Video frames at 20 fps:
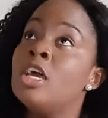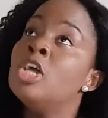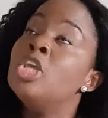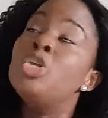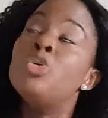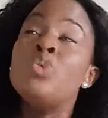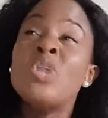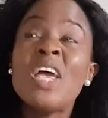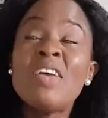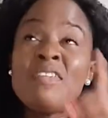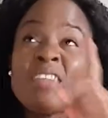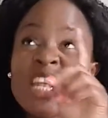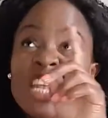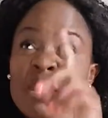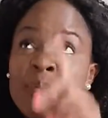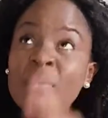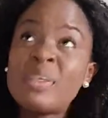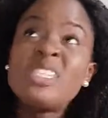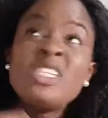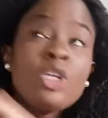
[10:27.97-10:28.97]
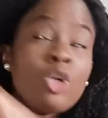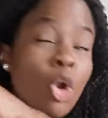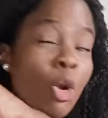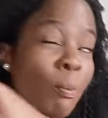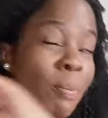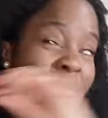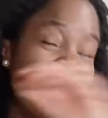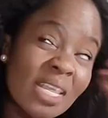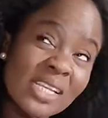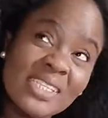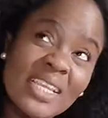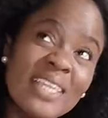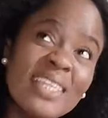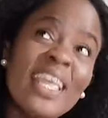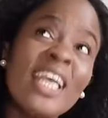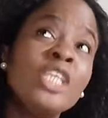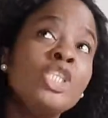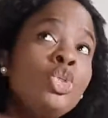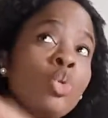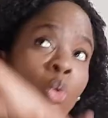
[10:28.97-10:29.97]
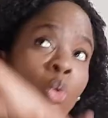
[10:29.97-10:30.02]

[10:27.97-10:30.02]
You don't even let the person complete the sentence. You